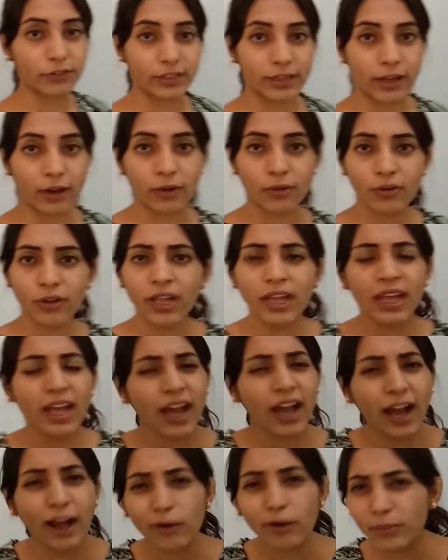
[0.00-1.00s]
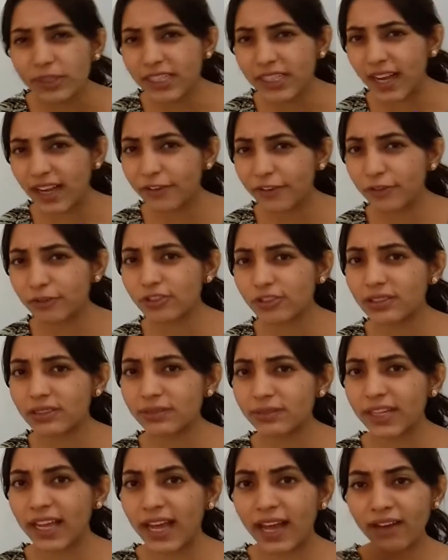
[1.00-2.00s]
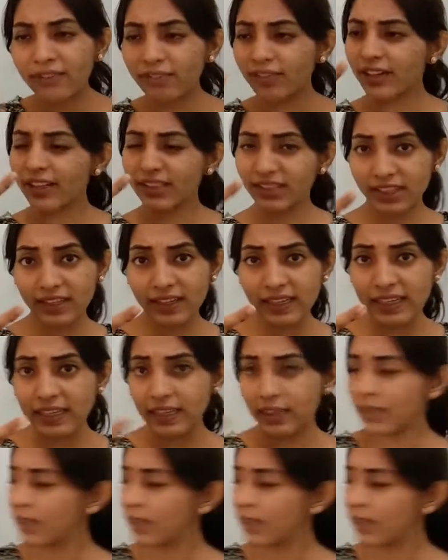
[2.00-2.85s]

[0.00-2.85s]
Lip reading: now. How many hydrogens we have? 3.